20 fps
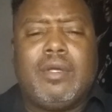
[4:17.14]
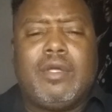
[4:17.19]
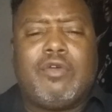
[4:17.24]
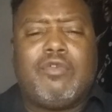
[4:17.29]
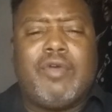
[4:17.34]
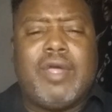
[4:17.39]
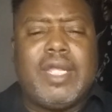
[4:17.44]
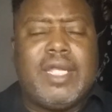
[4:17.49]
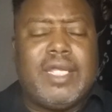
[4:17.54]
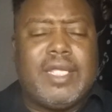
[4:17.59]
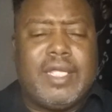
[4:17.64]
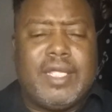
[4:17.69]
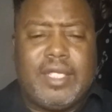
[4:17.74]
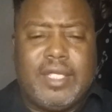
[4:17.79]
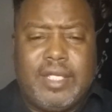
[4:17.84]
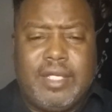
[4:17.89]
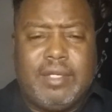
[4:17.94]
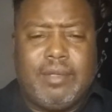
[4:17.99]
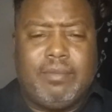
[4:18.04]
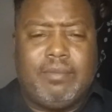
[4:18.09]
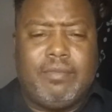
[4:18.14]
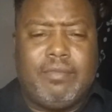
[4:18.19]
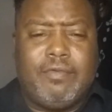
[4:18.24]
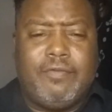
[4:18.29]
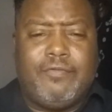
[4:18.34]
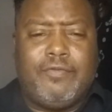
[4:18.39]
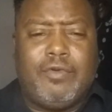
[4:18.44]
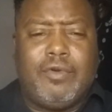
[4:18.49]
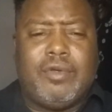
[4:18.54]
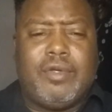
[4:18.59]
crediting him
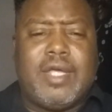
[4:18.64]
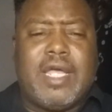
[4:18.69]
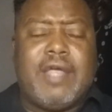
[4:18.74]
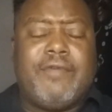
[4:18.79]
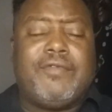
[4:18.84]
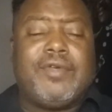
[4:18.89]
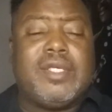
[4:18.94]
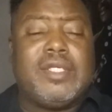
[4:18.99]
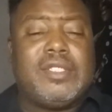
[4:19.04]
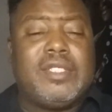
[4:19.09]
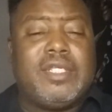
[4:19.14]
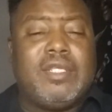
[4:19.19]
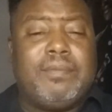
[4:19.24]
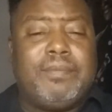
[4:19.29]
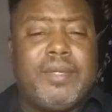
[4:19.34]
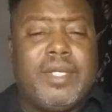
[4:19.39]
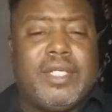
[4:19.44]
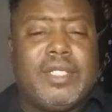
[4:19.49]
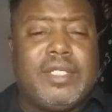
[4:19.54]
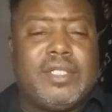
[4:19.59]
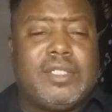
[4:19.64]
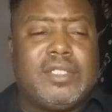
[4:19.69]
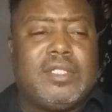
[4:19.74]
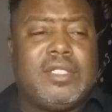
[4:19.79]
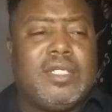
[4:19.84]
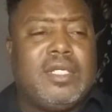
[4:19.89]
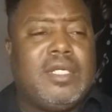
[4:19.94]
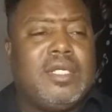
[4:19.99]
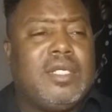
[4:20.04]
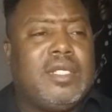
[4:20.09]
for Africa's
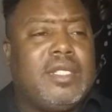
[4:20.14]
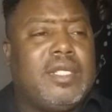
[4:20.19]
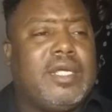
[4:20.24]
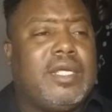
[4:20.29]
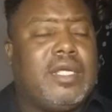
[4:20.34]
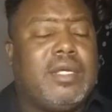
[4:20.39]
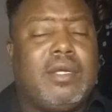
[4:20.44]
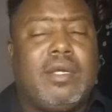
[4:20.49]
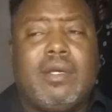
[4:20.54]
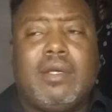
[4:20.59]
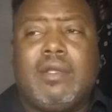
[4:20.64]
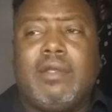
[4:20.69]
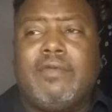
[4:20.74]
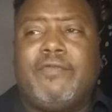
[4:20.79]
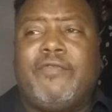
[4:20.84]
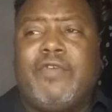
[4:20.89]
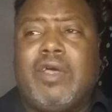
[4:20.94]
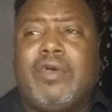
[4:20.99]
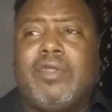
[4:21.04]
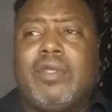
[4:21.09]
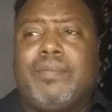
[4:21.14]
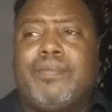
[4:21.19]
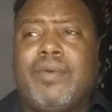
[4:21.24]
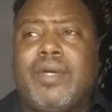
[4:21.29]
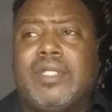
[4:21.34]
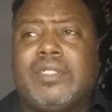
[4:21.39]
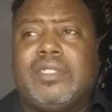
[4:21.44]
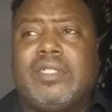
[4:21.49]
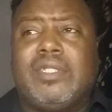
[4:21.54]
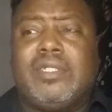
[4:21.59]
independence, like the founding
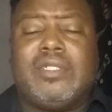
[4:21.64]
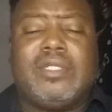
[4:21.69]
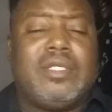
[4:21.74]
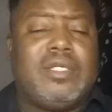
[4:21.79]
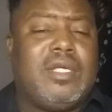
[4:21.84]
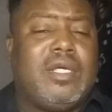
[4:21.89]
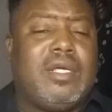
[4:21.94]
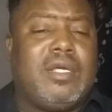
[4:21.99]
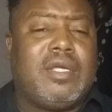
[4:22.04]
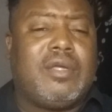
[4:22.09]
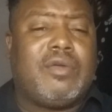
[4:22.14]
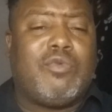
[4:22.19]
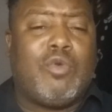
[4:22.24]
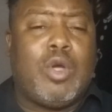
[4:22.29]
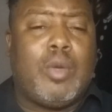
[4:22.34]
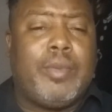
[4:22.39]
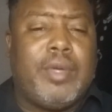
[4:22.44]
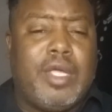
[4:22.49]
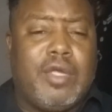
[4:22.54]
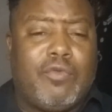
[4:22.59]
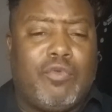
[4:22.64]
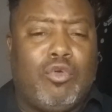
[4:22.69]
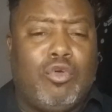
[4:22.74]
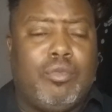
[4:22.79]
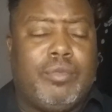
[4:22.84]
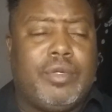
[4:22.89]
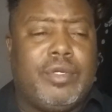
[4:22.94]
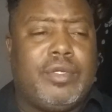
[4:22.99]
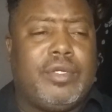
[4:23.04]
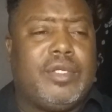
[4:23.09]
president Kwame
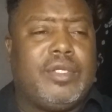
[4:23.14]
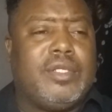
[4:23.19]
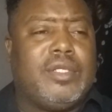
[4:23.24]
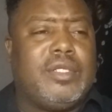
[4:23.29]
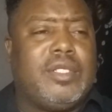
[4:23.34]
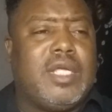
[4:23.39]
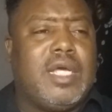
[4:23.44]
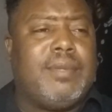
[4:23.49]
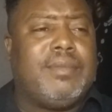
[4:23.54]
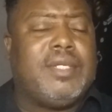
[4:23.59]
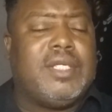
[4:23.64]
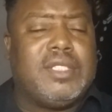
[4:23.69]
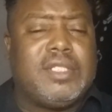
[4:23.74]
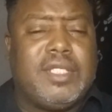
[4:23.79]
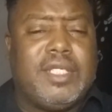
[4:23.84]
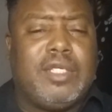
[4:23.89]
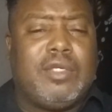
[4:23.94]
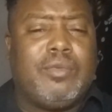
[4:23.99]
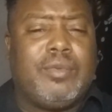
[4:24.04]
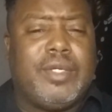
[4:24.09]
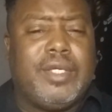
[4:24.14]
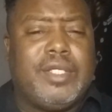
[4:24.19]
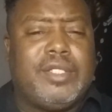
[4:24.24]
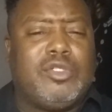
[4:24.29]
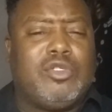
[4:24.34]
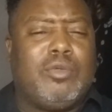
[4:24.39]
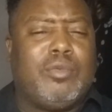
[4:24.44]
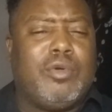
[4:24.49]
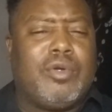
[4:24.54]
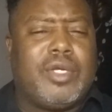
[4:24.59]
Nkrumah and Nnamdi Azikiwe and
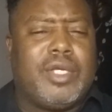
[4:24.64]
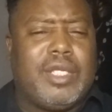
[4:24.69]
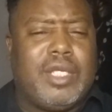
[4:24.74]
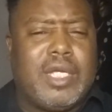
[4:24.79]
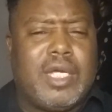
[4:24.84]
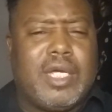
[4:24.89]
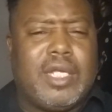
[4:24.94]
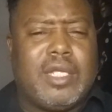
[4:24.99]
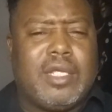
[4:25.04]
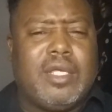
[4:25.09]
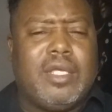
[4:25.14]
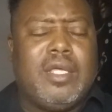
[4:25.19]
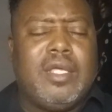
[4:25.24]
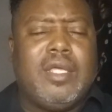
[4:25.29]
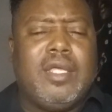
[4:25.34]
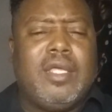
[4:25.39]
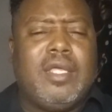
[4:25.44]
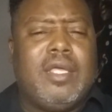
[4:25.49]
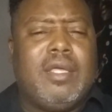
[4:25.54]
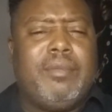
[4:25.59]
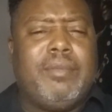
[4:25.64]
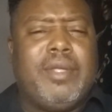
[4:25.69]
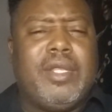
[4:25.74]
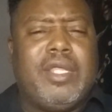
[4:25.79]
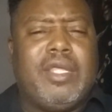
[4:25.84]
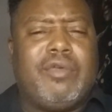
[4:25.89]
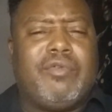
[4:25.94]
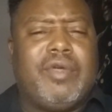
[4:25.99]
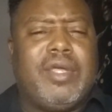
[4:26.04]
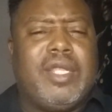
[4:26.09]
Jomo Kenyatta, and
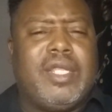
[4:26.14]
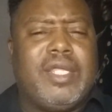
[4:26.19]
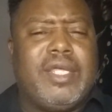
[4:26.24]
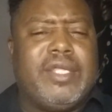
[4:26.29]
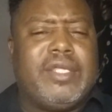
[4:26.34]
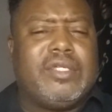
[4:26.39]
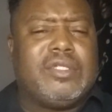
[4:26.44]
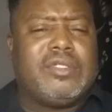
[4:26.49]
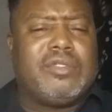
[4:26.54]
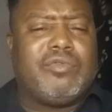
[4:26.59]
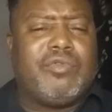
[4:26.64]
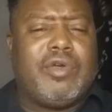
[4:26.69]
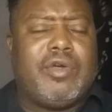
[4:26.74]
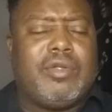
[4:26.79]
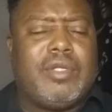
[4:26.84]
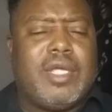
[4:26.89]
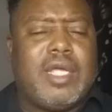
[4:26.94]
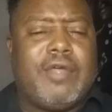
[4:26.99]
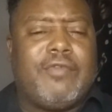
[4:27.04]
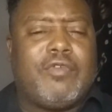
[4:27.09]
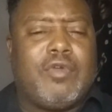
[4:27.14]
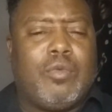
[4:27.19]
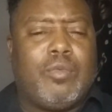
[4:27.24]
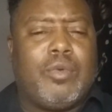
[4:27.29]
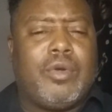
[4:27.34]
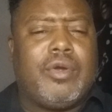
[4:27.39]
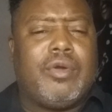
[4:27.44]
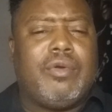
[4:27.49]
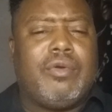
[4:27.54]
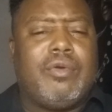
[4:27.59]
many great leaders throughout the African
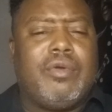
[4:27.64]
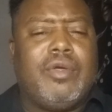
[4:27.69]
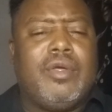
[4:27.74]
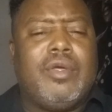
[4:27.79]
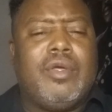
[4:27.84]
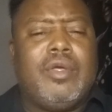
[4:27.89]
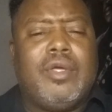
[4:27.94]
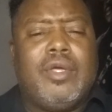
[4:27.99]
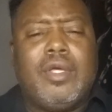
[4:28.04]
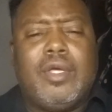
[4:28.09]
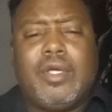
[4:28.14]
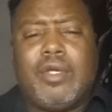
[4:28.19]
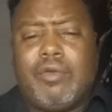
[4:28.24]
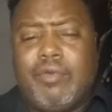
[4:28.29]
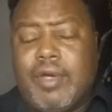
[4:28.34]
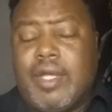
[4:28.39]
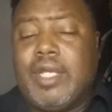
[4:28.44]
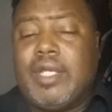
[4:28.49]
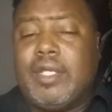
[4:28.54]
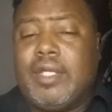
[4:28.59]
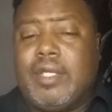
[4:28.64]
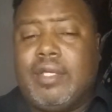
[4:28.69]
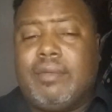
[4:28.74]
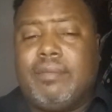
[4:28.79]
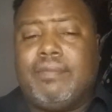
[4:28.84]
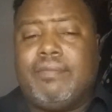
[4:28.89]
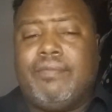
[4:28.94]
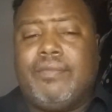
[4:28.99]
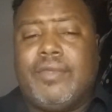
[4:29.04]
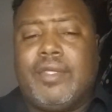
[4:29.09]
world credit
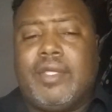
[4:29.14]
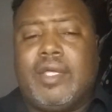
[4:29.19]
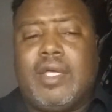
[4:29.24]
him